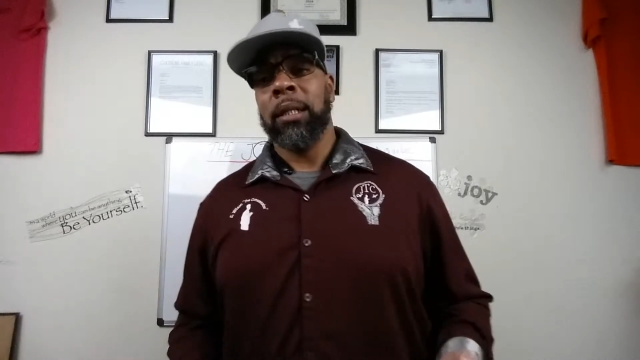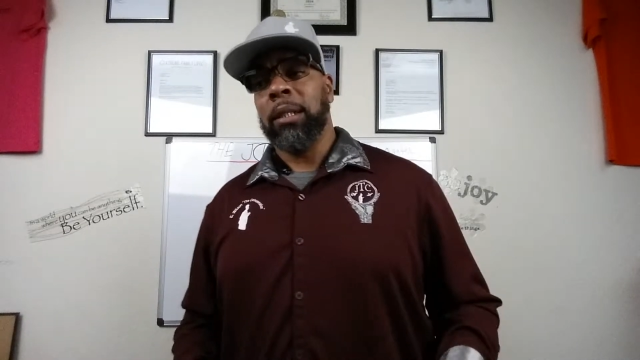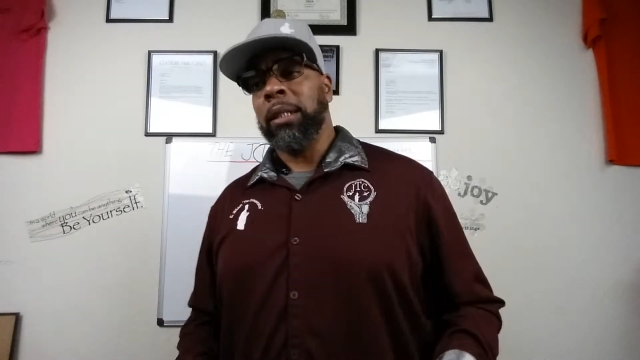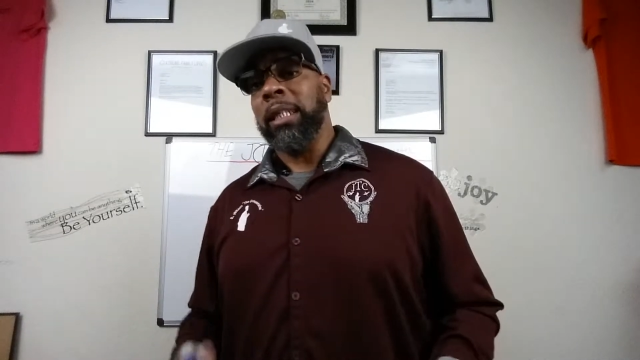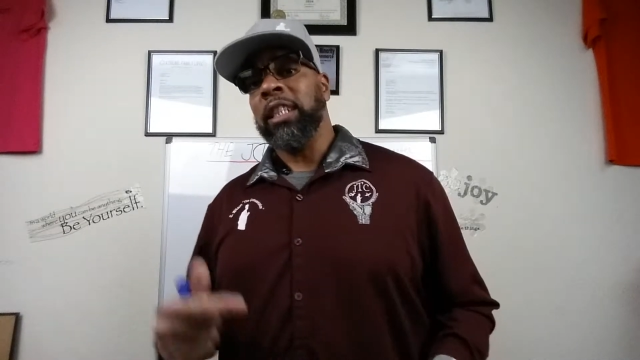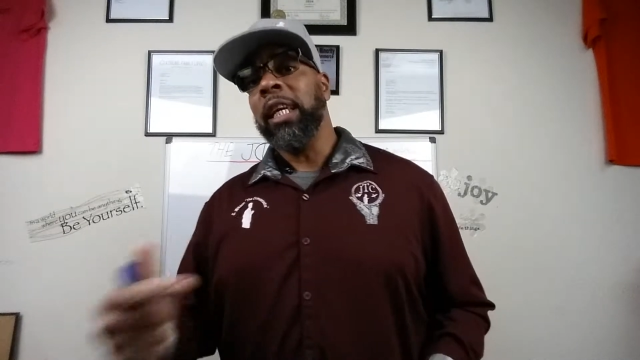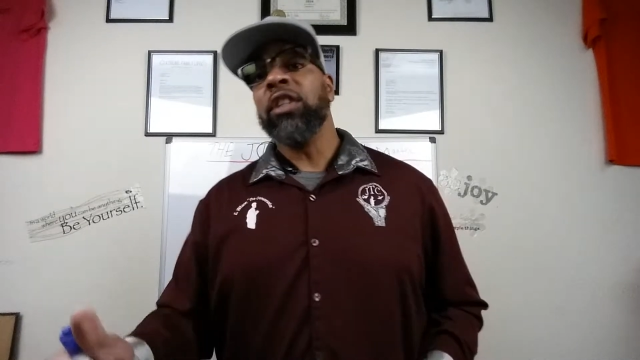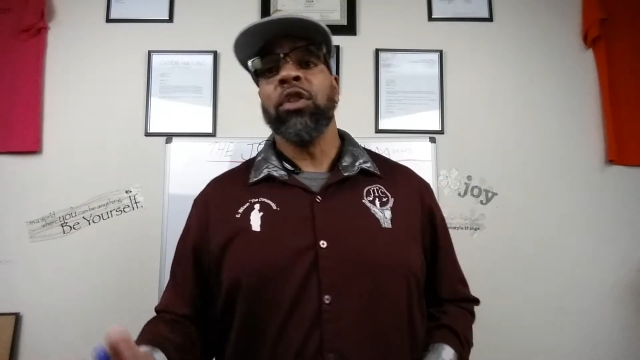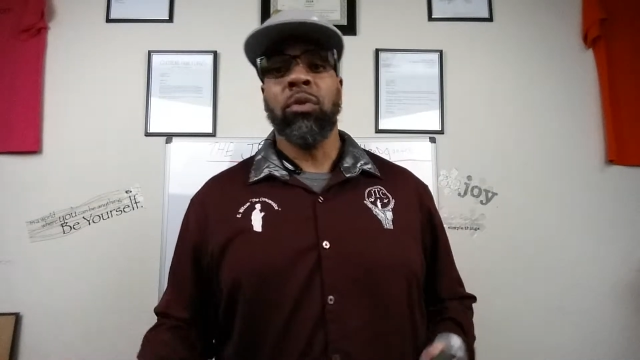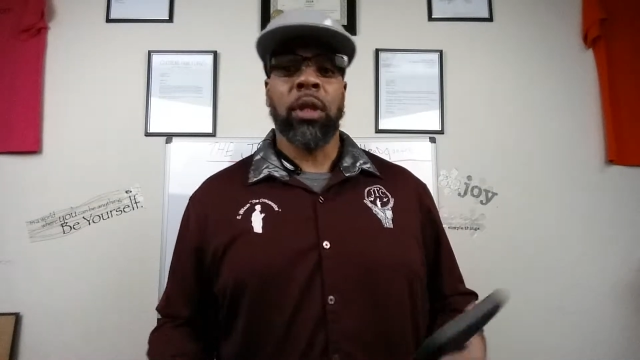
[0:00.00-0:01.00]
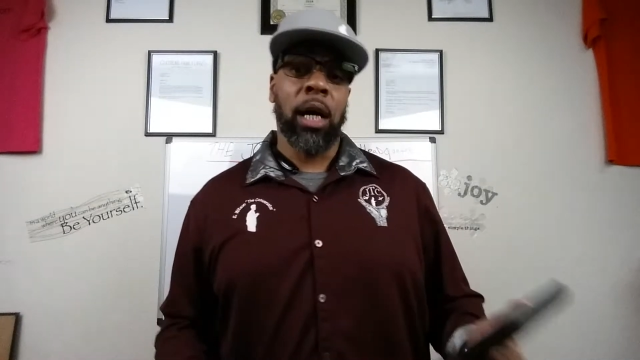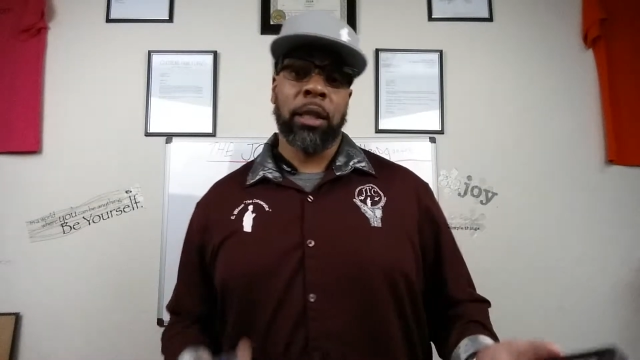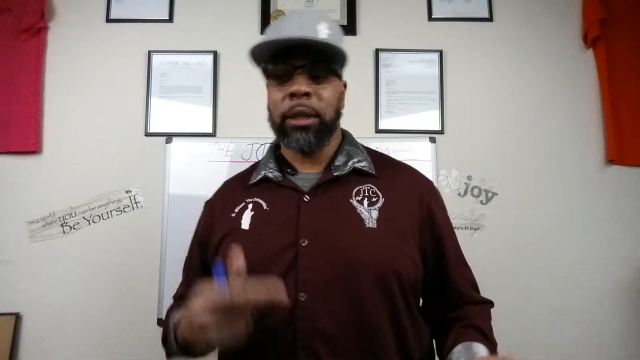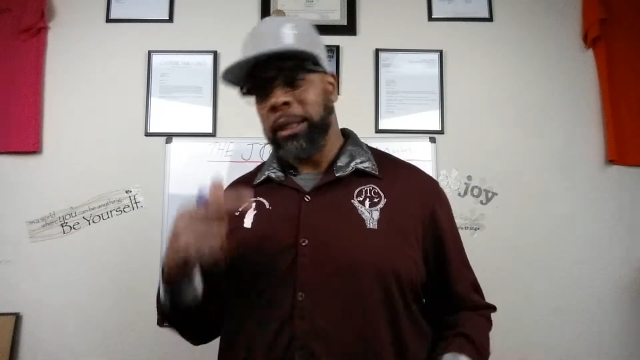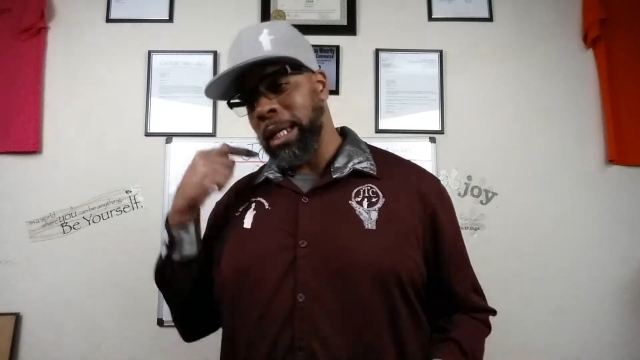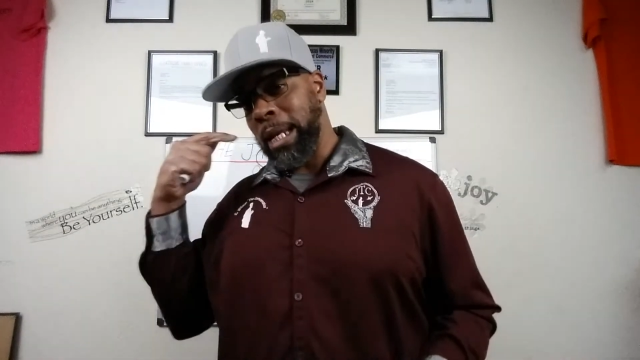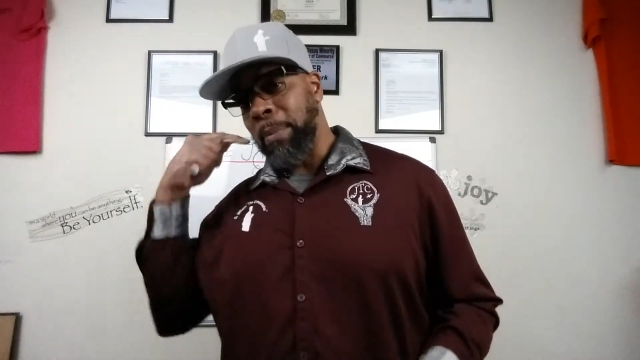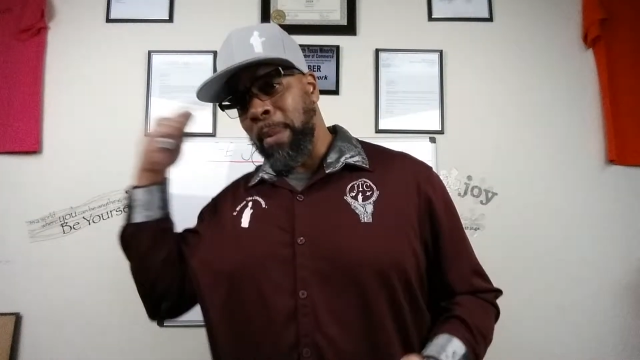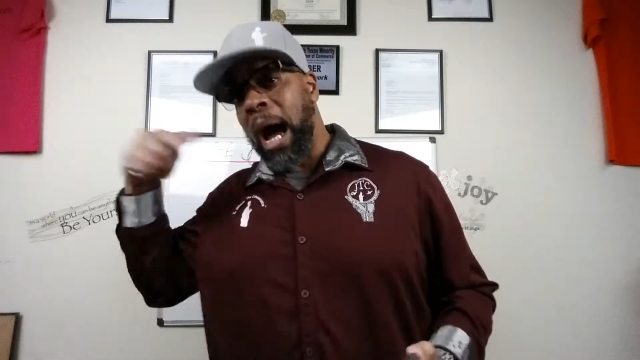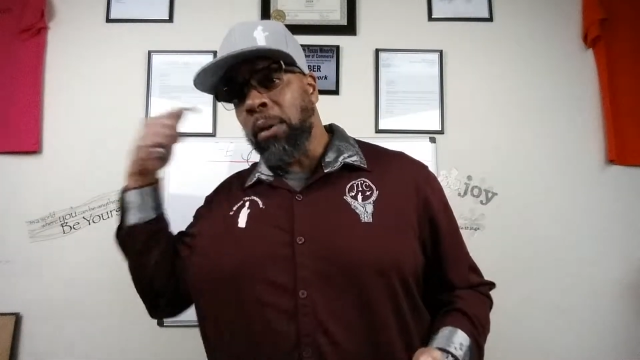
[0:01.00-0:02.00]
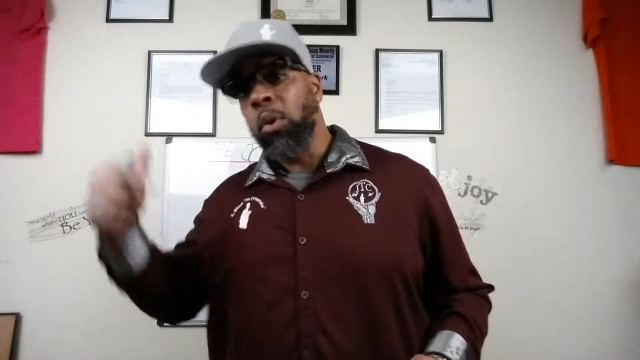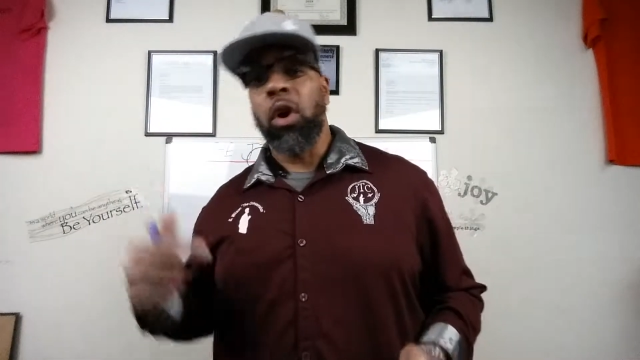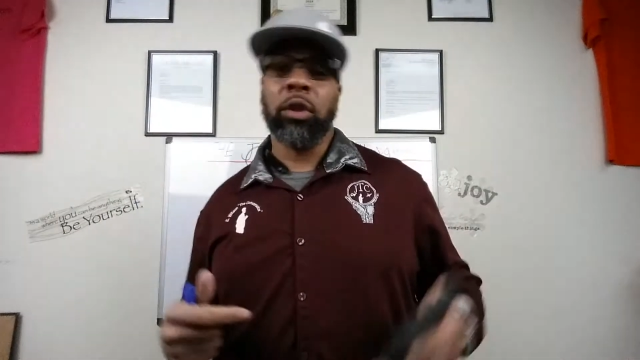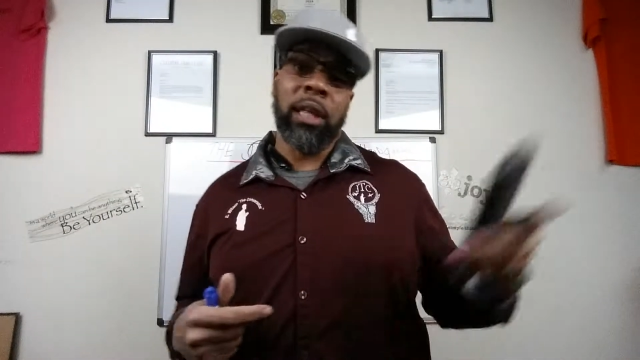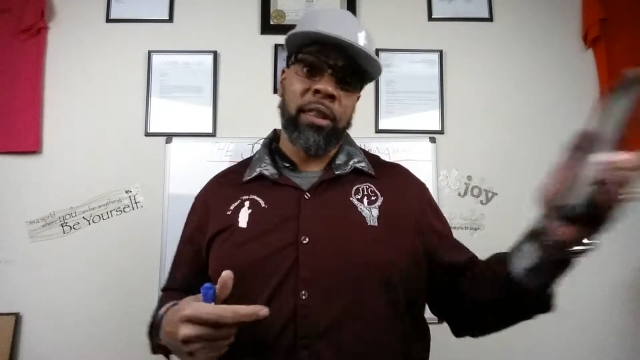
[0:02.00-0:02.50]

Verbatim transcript: uh, these issues to understand that my world